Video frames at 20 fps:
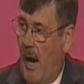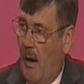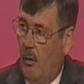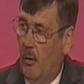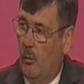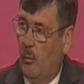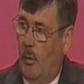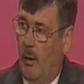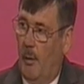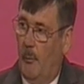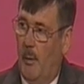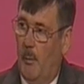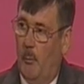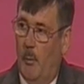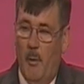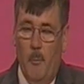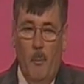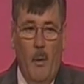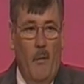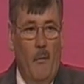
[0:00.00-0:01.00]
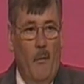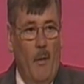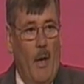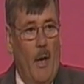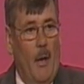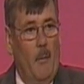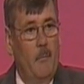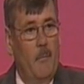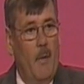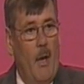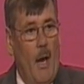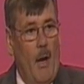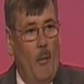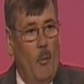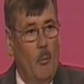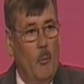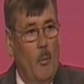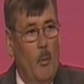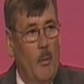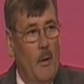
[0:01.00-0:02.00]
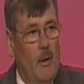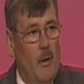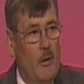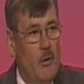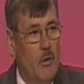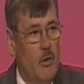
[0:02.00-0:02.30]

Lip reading: How long will we be there? How long will we